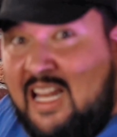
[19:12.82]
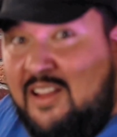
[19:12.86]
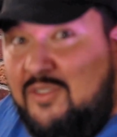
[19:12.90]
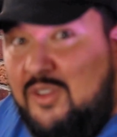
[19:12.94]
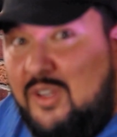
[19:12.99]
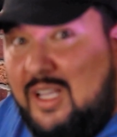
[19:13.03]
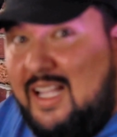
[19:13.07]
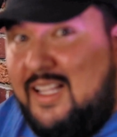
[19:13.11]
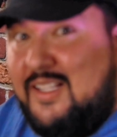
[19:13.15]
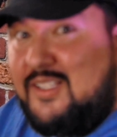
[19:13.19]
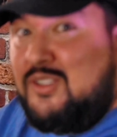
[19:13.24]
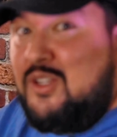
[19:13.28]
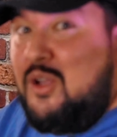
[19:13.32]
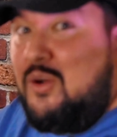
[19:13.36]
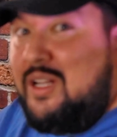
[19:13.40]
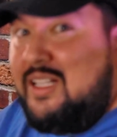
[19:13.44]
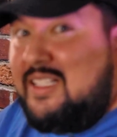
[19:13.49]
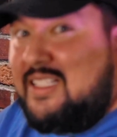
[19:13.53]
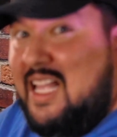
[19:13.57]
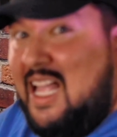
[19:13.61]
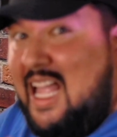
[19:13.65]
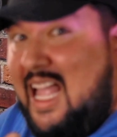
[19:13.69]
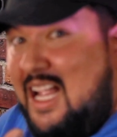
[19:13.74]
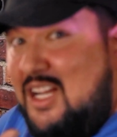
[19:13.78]
you guys
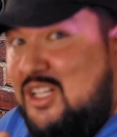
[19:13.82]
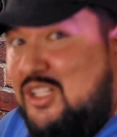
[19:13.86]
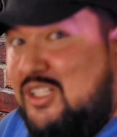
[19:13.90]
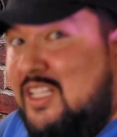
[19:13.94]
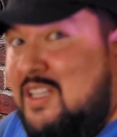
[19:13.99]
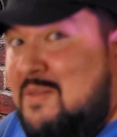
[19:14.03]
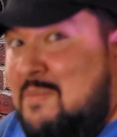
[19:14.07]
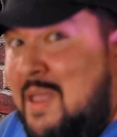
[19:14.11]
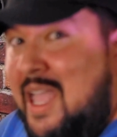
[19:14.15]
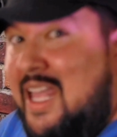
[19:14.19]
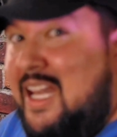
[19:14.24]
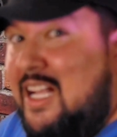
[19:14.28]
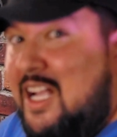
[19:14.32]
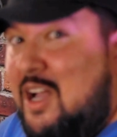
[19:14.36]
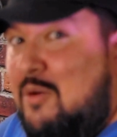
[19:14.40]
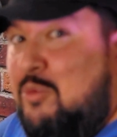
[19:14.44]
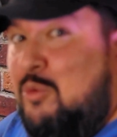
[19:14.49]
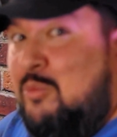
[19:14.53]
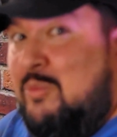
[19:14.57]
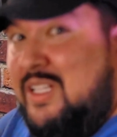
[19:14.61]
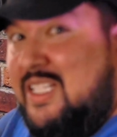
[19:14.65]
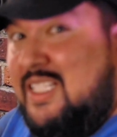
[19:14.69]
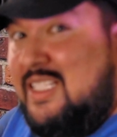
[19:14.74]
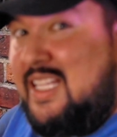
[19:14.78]
notice, I actually made a couple
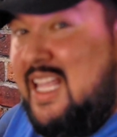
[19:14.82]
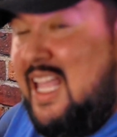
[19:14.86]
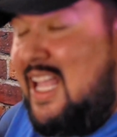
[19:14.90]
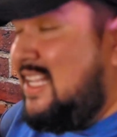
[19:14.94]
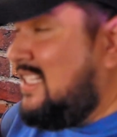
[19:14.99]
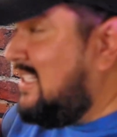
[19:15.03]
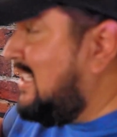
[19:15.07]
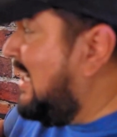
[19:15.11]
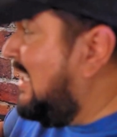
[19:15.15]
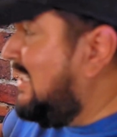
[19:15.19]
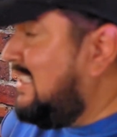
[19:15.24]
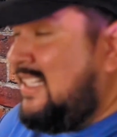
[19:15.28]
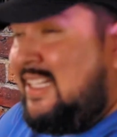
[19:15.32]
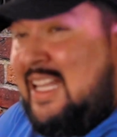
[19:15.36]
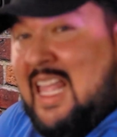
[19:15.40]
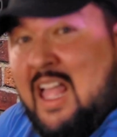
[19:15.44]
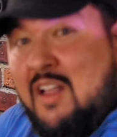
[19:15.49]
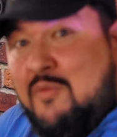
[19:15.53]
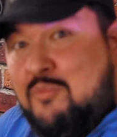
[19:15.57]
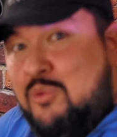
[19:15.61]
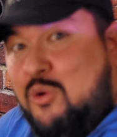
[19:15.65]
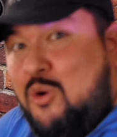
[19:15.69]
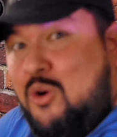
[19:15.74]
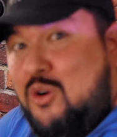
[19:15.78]
mistakes and I didn't
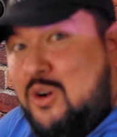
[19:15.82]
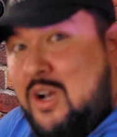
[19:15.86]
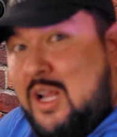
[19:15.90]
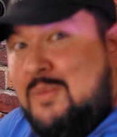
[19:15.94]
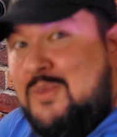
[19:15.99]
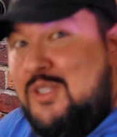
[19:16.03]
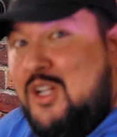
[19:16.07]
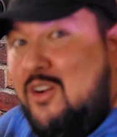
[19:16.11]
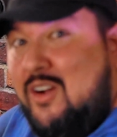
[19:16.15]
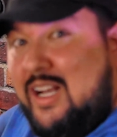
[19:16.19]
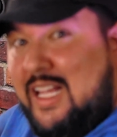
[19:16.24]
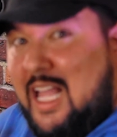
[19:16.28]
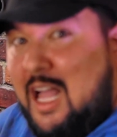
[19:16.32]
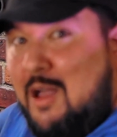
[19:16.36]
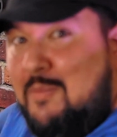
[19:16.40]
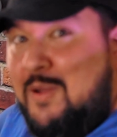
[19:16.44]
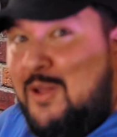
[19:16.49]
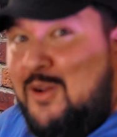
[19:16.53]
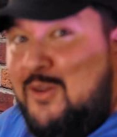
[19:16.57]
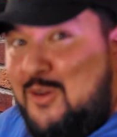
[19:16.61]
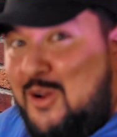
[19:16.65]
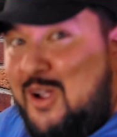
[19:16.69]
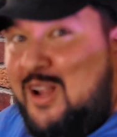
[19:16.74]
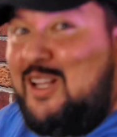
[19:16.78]
have programs already up
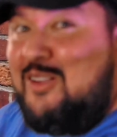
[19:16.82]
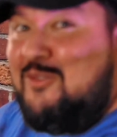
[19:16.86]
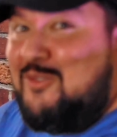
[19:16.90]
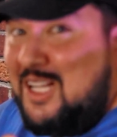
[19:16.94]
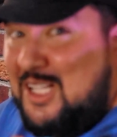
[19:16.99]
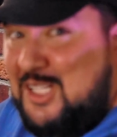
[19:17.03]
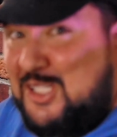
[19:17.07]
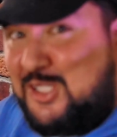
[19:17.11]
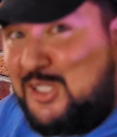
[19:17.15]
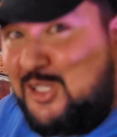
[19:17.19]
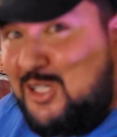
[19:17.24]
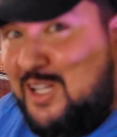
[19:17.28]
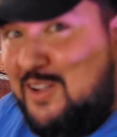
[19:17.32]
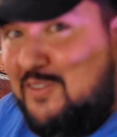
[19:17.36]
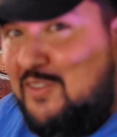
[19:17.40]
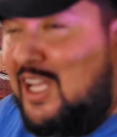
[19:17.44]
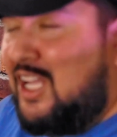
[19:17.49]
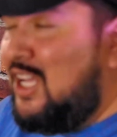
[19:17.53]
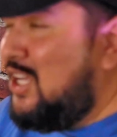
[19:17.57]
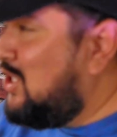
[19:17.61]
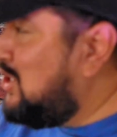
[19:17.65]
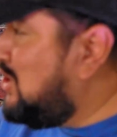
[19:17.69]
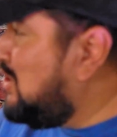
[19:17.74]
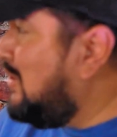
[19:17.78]
and running when I should have.
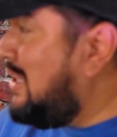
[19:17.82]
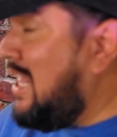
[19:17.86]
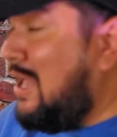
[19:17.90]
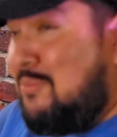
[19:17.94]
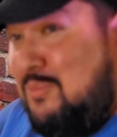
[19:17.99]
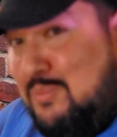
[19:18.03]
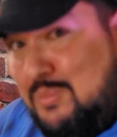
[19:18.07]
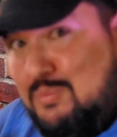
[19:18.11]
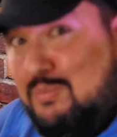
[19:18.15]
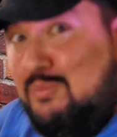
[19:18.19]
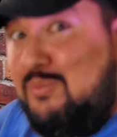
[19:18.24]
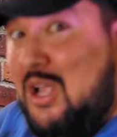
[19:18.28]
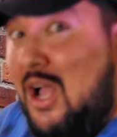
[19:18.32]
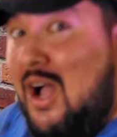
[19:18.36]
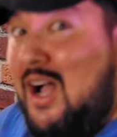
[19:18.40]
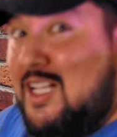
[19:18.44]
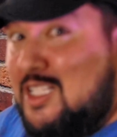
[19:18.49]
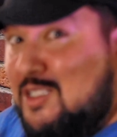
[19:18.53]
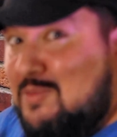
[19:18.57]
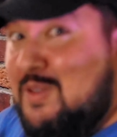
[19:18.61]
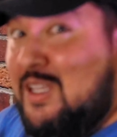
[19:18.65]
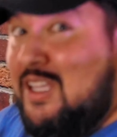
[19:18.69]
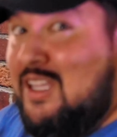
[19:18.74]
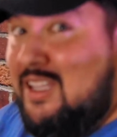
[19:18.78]
So that
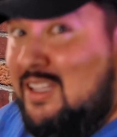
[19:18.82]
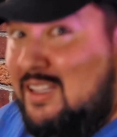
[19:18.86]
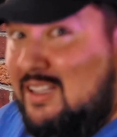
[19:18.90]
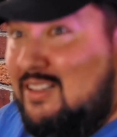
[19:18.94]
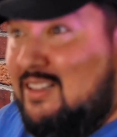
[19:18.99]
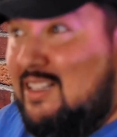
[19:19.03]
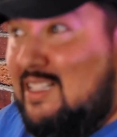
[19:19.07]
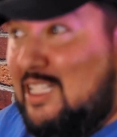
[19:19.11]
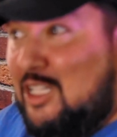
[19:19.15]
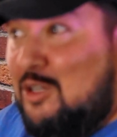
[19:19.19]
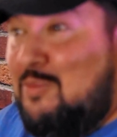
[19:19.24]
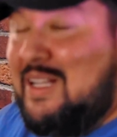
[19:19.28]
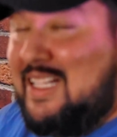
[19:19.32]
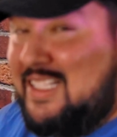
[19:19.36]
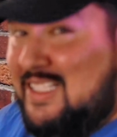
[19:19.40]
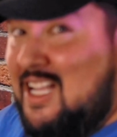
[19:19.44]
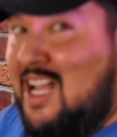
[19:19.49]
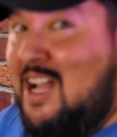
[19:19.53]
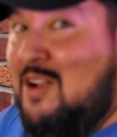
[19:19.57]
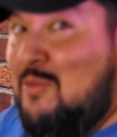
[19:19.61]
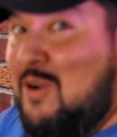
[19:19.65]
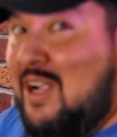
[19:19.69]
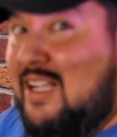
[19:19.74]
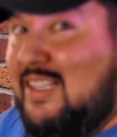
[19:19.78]
cost me a little bit of
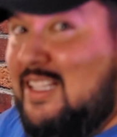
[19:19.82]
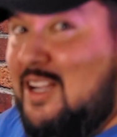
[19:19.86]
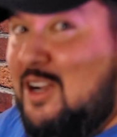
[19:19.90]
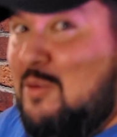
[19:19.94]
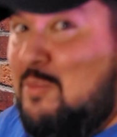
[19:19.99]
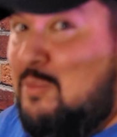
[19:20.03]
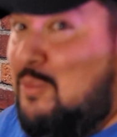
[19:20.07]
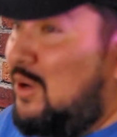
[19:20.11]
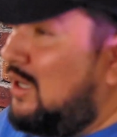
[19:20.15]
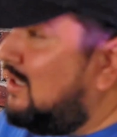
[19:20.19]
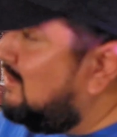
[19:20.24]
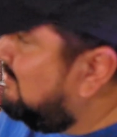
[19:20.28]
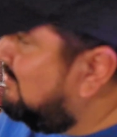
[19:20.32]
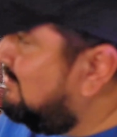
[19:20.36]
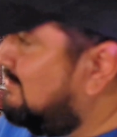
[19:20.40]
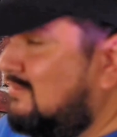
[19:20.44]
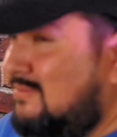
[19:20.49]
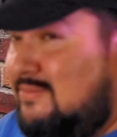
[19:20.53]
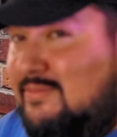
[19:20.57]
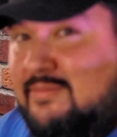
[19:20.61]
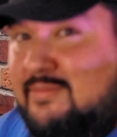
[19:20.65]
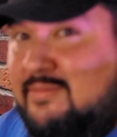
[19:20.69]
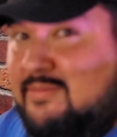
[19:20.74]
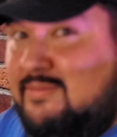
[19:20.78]
time right there, but
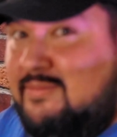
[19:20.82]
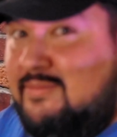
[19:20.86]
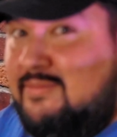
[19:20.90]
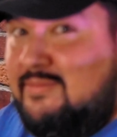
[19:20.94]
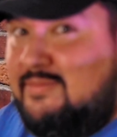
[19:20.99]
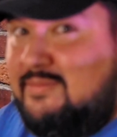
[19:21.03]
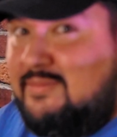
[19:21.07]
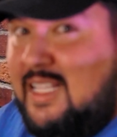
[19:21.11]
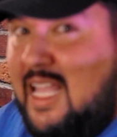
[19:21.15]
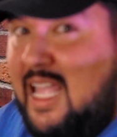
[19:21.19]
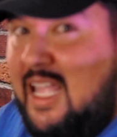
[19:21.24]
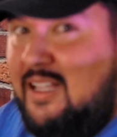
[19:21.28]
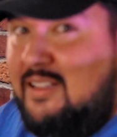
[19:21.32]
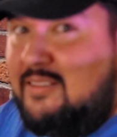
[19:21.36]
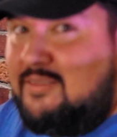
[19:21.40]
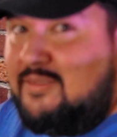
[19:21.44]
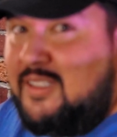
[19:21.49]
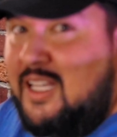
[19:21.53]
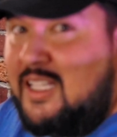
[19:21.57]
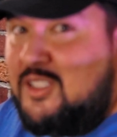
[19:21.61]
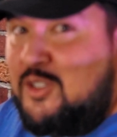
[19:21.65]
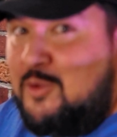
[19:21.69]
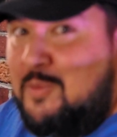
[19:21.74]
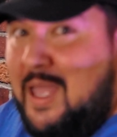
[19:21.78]
hey,
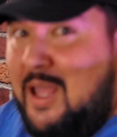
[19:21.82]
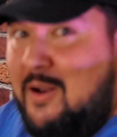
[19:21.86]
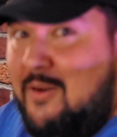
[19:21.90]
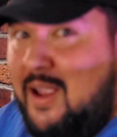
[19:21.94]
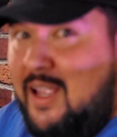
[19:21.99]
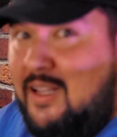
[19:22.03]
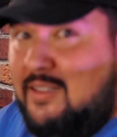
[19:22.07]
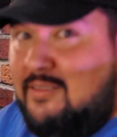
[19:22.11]
not too bad, right?